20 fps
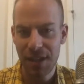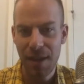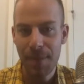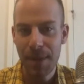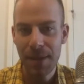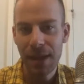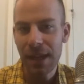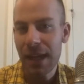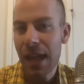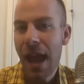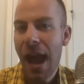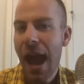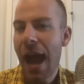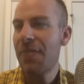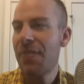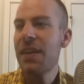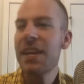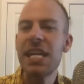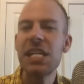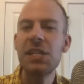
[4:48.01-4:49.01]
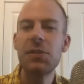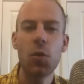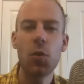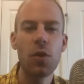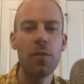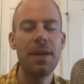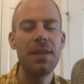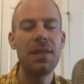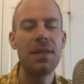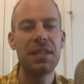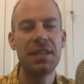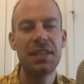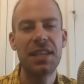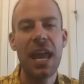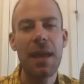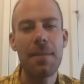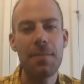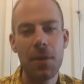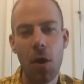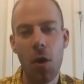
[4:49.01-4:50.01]
I mean, I think he's sort of been the
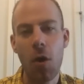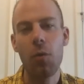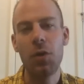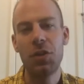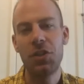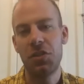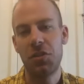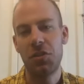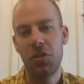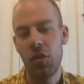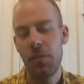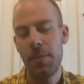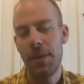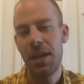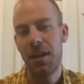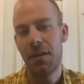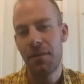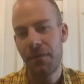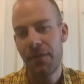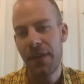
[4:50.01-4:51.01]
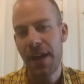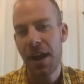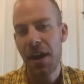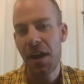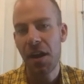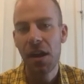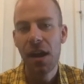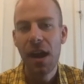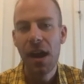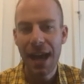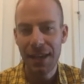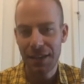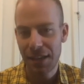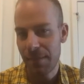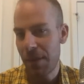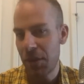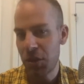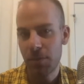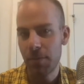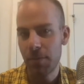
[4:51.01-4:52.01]
scapegoat, which is a little bit unfair, as I mentioned.